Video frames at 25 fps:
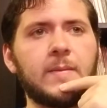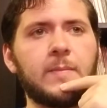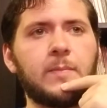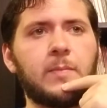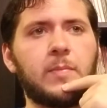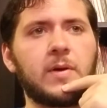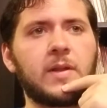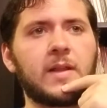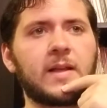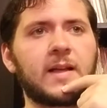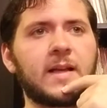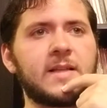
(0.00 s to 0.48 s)

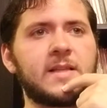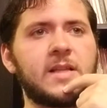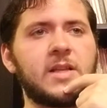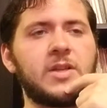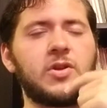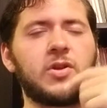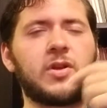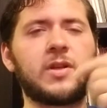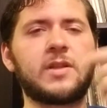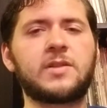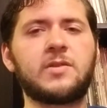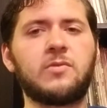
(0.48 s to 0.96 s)
But like I said,
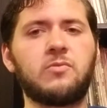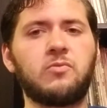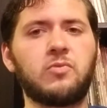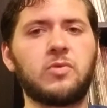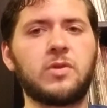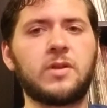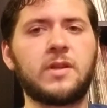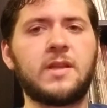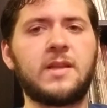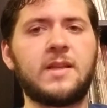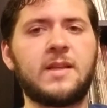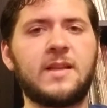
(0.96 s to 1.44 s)
you get some
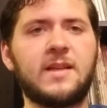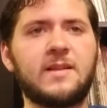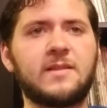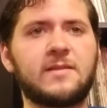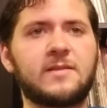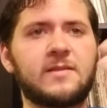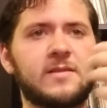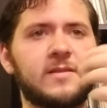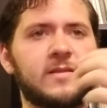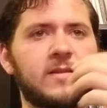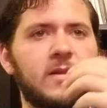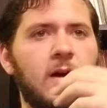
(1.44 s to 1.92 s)
really neat
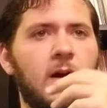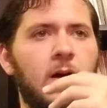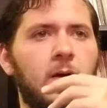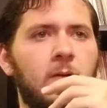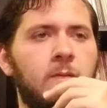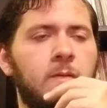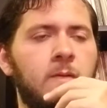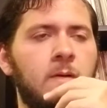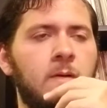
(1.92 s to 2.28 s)
stuff.